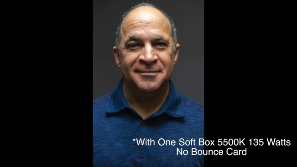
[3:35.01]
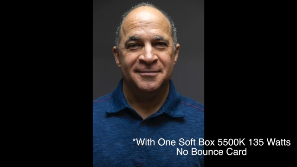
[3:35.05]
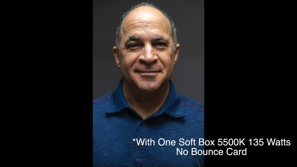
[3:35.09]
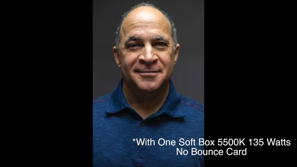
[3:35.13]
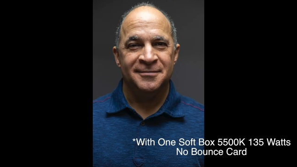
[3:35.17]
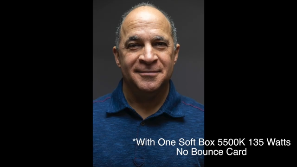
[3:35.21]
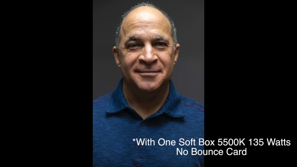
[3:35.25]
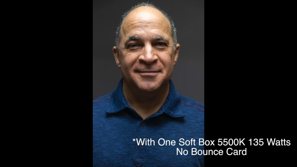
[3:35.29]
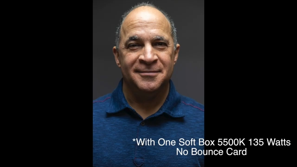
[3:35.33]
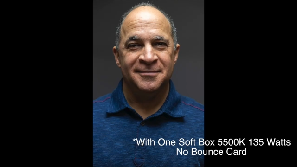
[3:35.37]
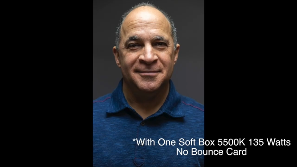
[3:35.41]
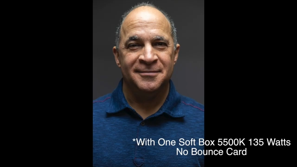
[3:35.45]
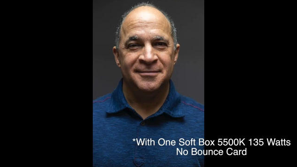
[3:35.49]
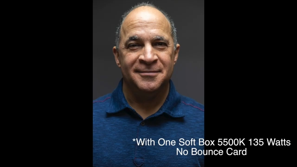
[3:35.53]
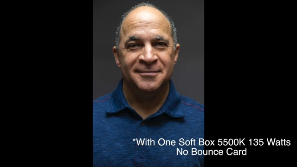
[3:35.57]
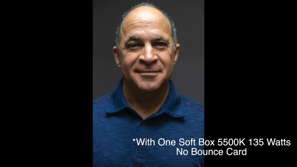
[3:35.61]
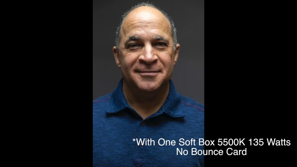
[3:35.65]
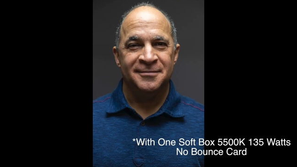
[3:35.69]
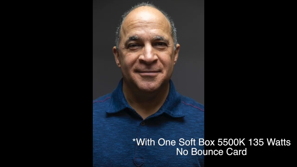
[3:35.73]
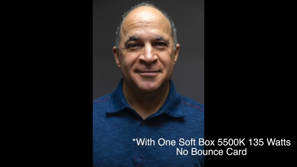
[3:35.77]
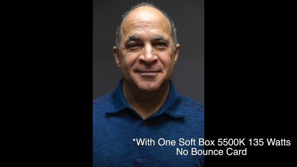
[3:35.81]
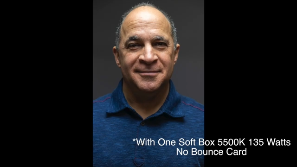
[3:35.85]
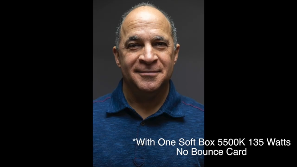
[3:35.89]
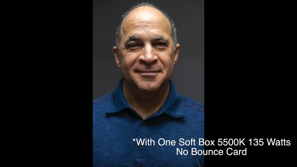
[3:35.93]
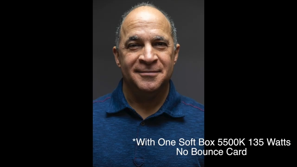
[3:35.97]

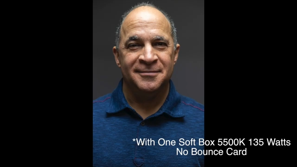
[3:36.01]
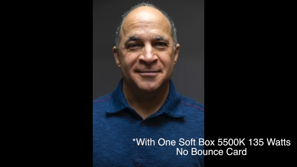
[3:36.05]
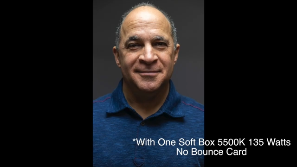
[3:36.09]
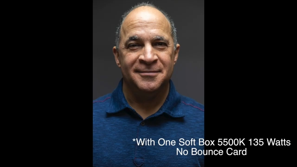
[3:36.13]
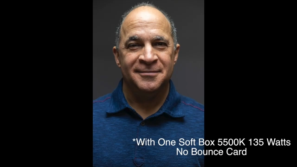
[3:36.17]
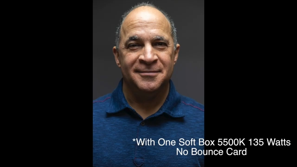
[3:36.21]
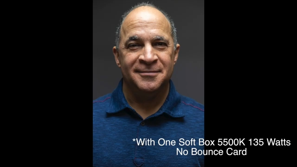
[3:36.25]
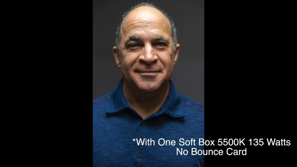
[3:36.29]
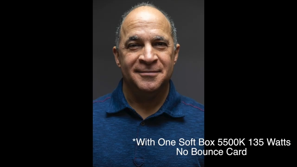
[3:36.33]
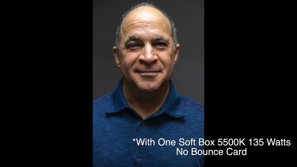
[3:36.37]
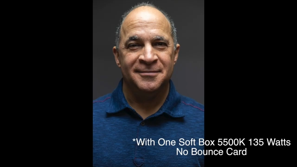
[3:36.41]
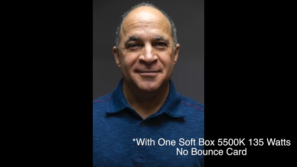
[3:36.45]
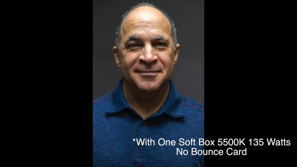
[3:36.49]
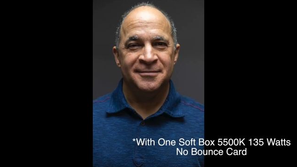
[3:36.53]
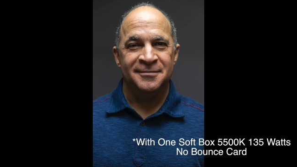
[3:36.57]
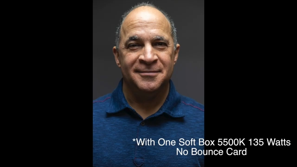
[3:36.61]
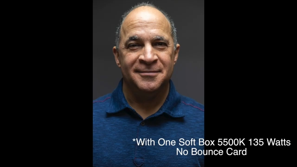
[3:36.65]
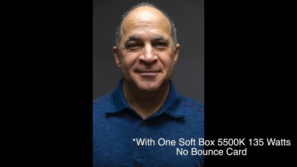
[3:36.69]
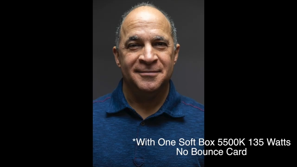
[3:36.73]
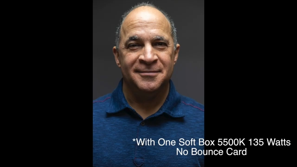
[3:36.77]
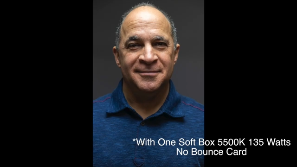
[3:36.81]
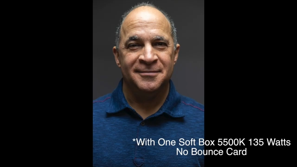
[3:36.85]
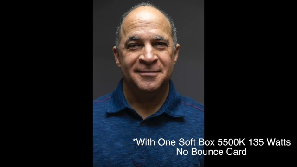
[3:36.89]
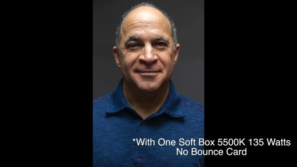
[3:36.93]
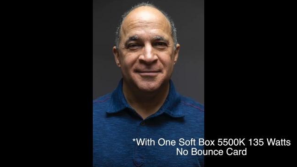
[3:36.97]

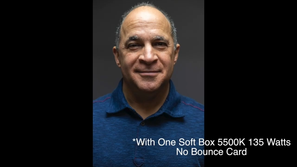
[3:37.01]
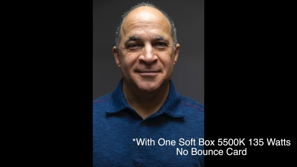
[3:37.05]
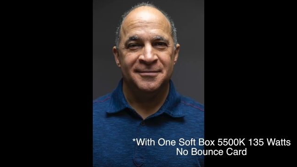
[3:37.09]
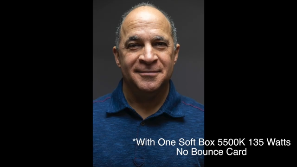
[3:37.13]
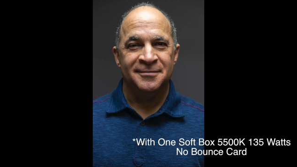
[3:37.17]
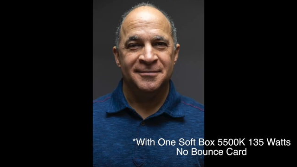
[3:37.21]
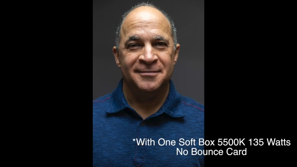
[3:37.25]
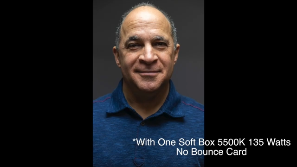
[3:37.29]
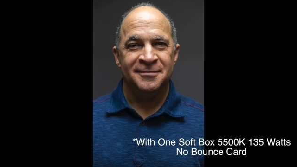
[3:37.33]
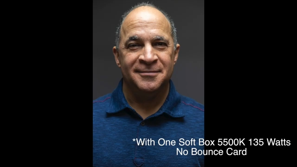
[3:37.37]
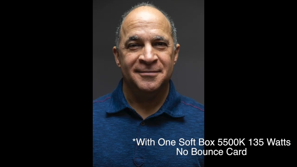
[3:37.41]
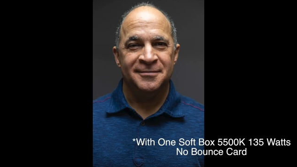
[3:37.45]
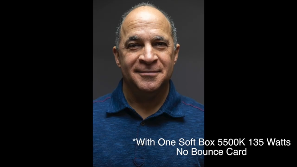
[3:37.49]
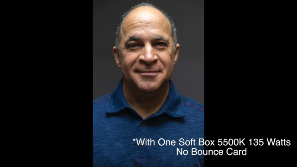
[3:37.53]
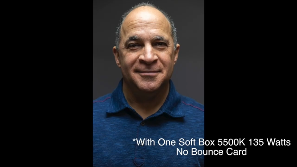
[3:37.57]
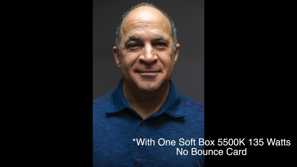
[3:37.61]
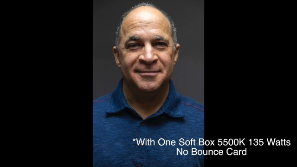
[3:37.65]
[no speech]